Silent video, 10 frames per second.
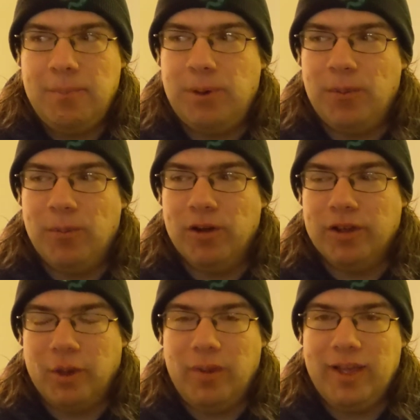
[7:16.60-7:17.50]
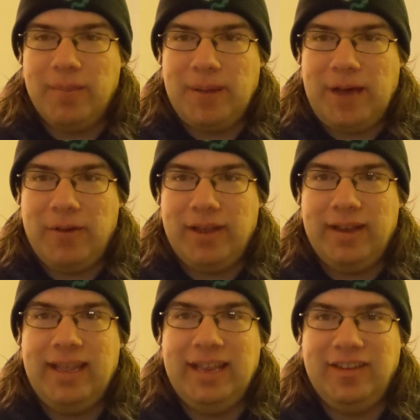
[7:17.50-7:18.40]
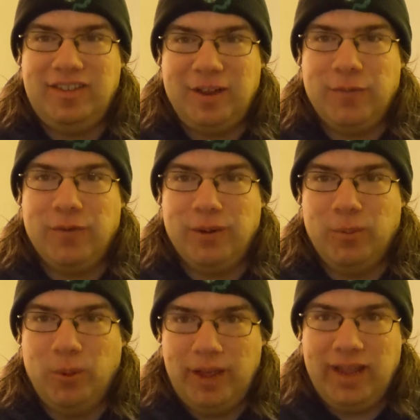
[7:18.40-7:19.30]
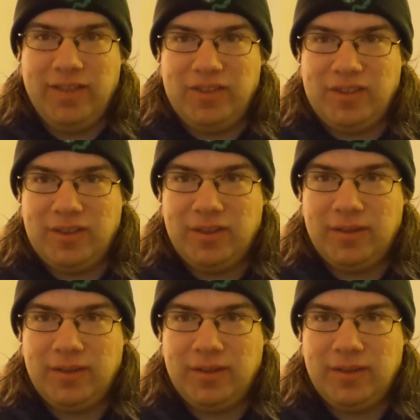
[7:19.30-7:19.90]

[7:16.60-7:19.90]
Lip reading: but we're going about it in different ways.